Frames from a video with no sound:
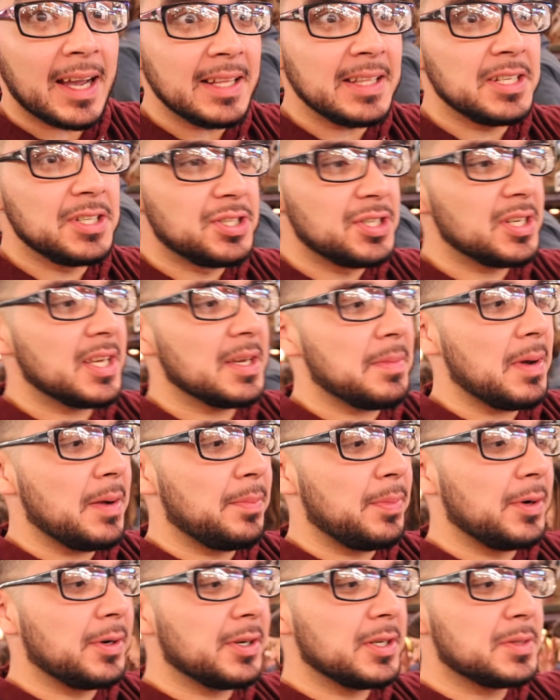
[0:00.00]
guy I you get my
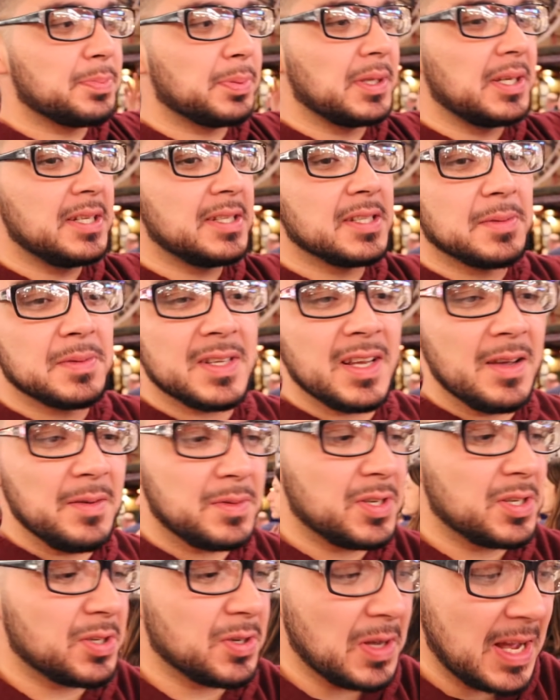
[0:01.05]
burgers plain
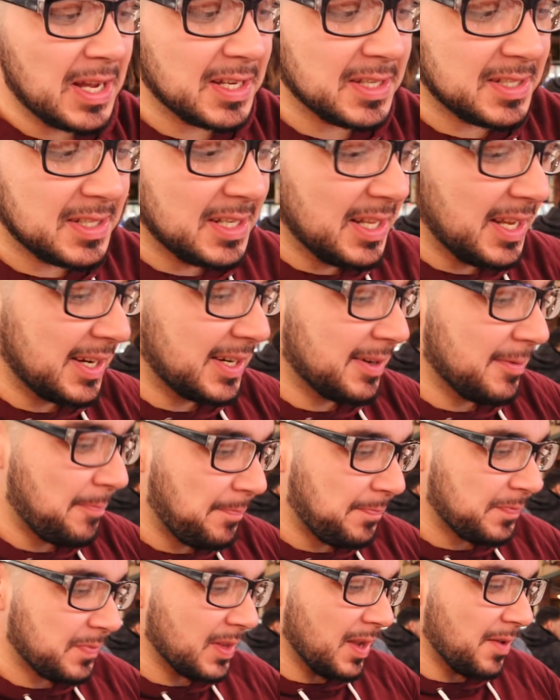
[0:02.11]
sometimes just so I can see like
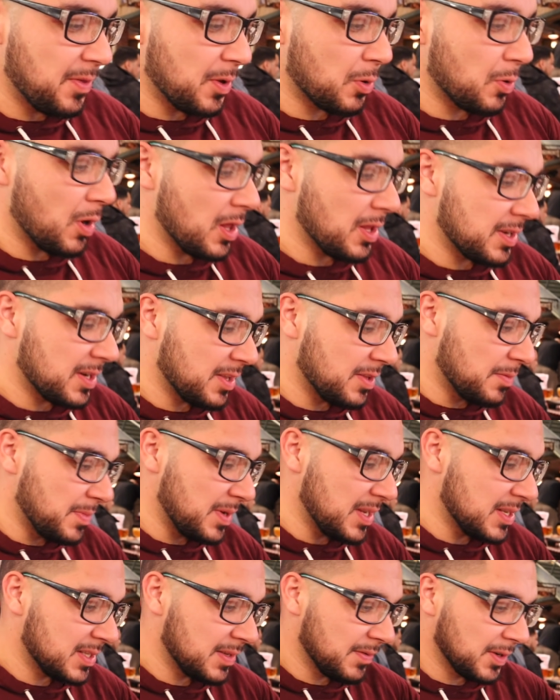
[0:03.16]
if the quality you of the
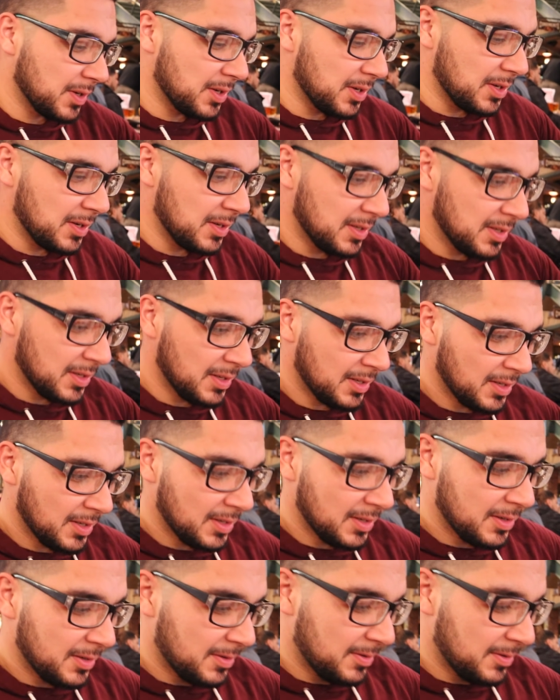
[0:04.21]
meat like, good. Vlog this